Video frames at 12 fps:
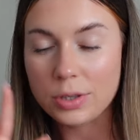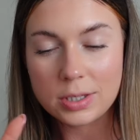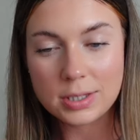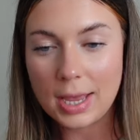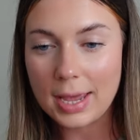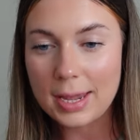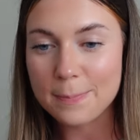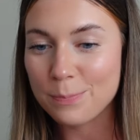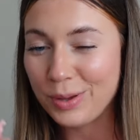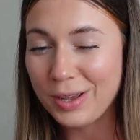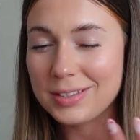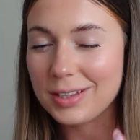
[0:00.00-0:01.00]
the same,
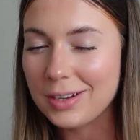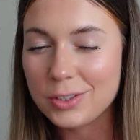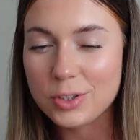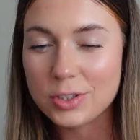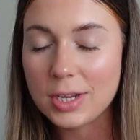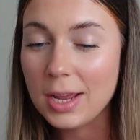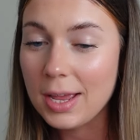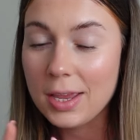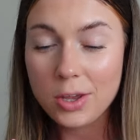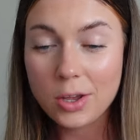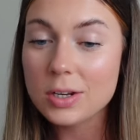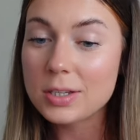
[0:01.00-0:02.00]
because then it's just,
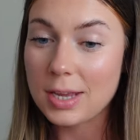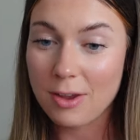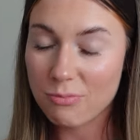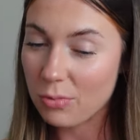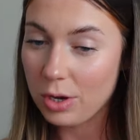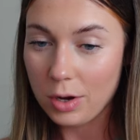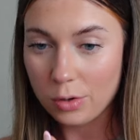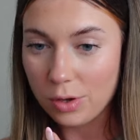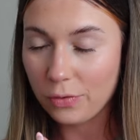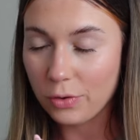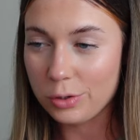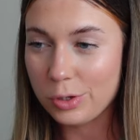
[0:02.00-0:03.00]
you're gonna save money on your
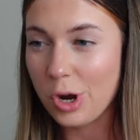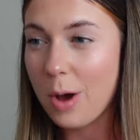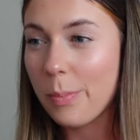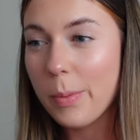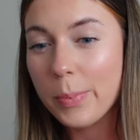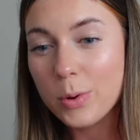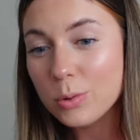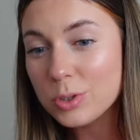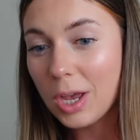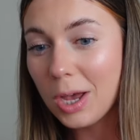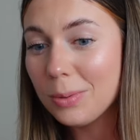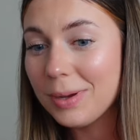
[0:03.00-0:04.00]
food shop, but
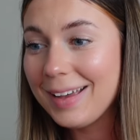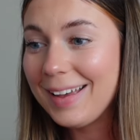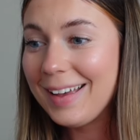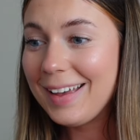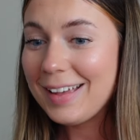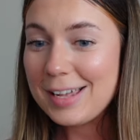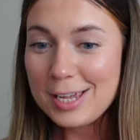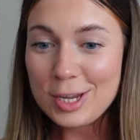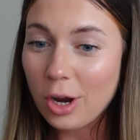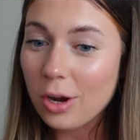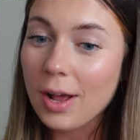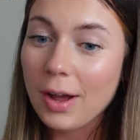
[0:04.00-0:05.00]
also you
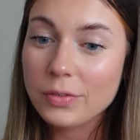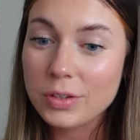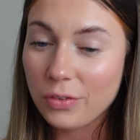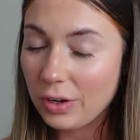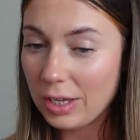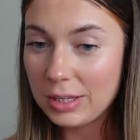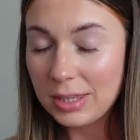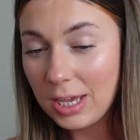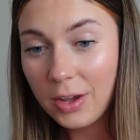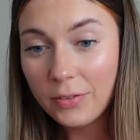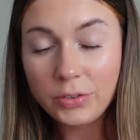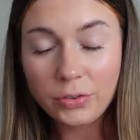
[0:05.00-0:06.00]
don't have to fucking
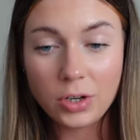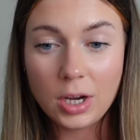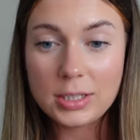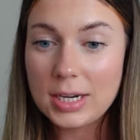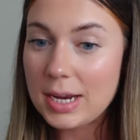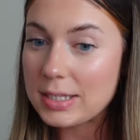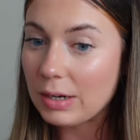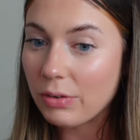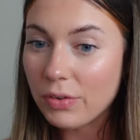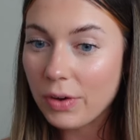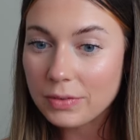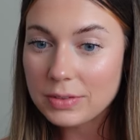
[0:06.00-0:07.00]
think of different ideas every
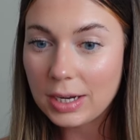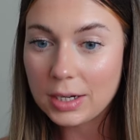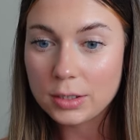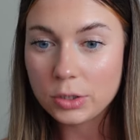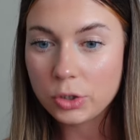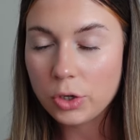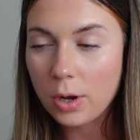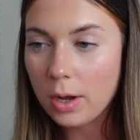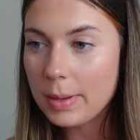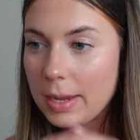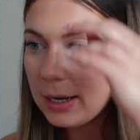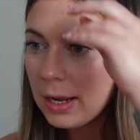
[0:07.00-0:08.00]
5 seconds, do you know what I
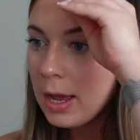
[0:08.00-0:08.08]
mean?